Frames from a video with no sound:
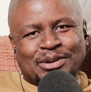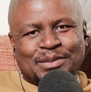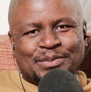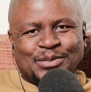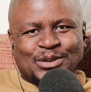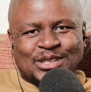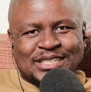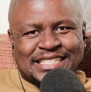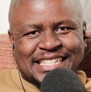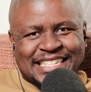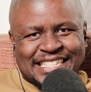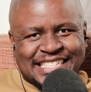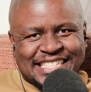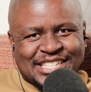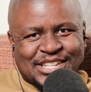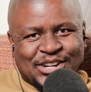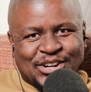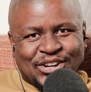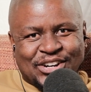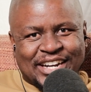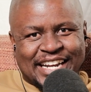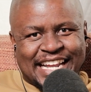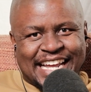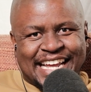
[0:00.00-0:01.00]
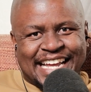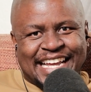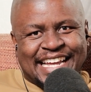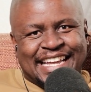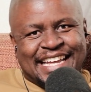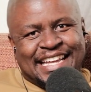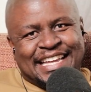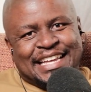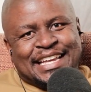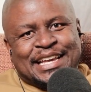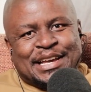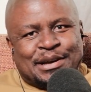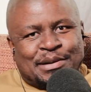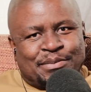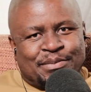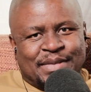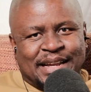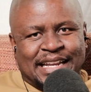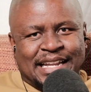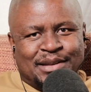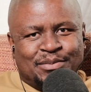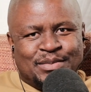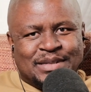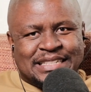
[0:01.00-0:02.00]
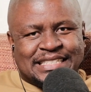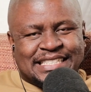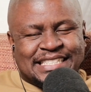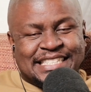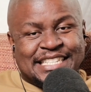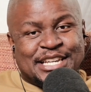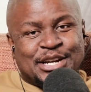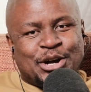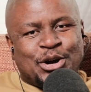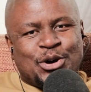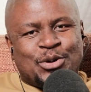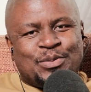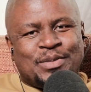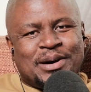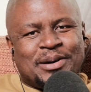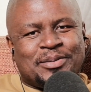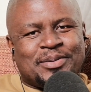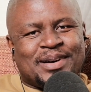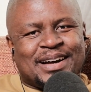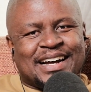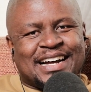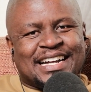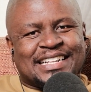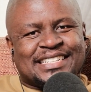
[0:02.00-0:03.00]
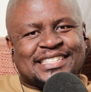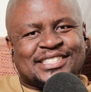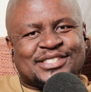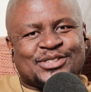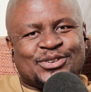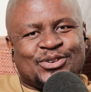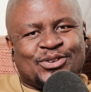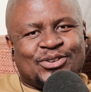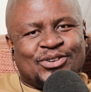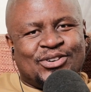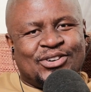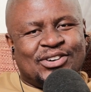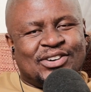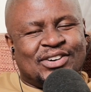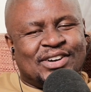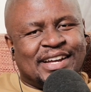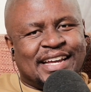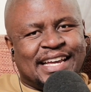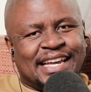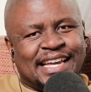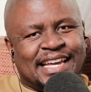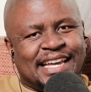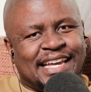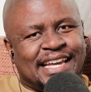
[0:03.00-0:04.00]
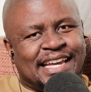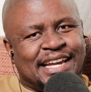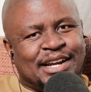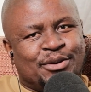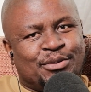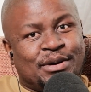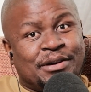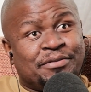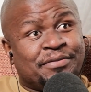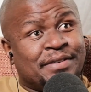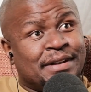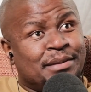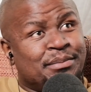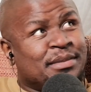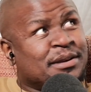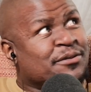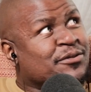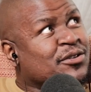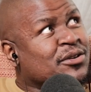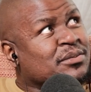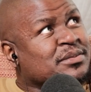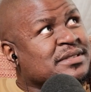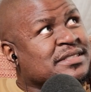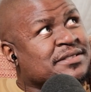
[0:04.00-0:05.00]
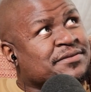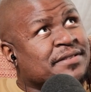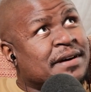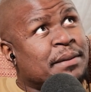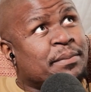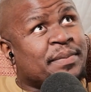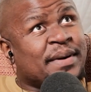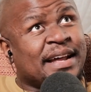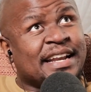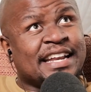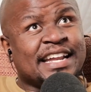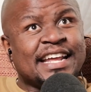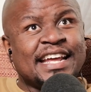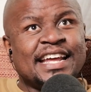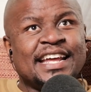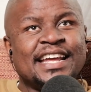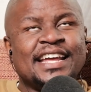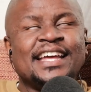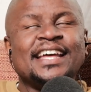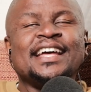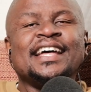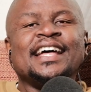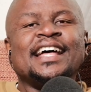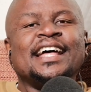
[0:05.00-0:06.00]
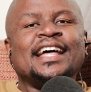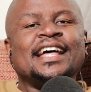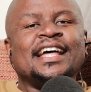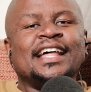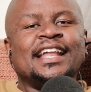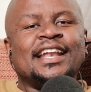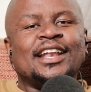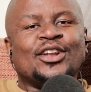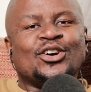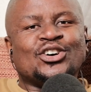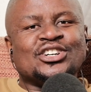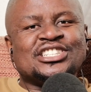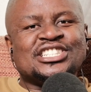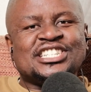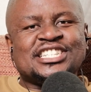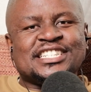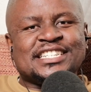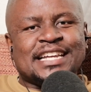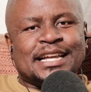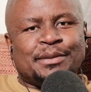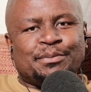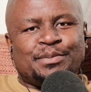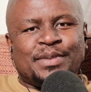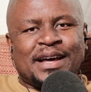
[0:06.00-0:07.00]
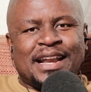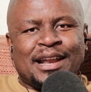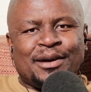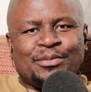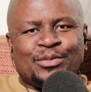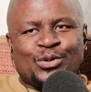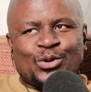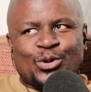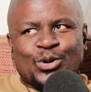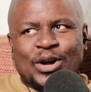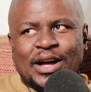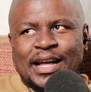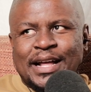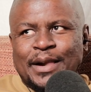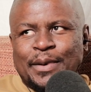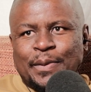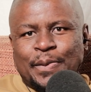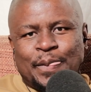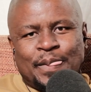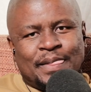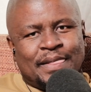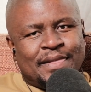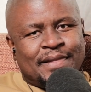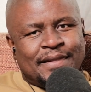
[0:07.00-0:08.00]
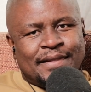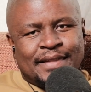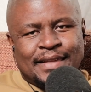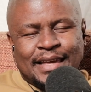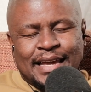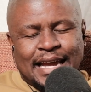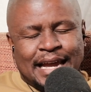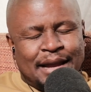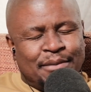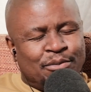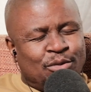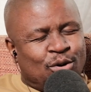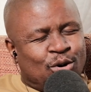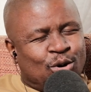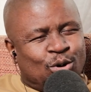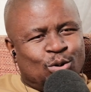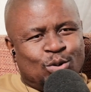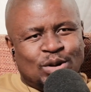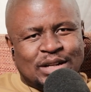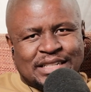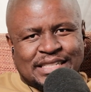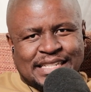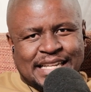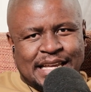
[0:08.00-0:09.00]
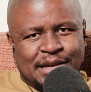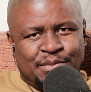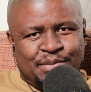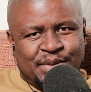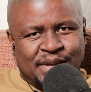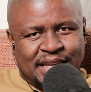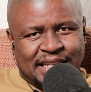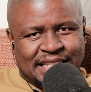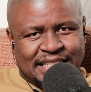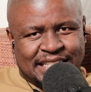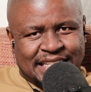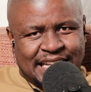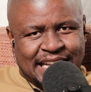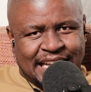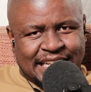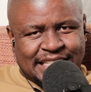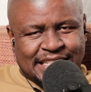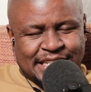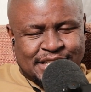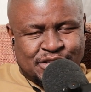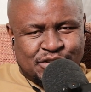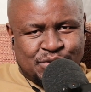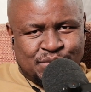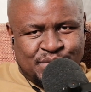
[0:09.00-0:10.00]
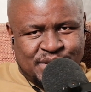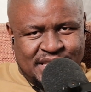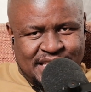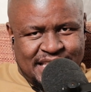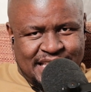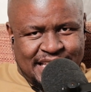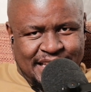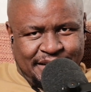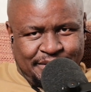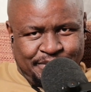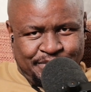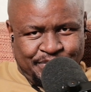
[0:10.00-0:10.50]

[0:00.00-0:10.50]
Podcast Corner. My name is Nico Mabaso. We're filming from Sfapane Lodge and Palabora. I'm always happy and delighted to be here.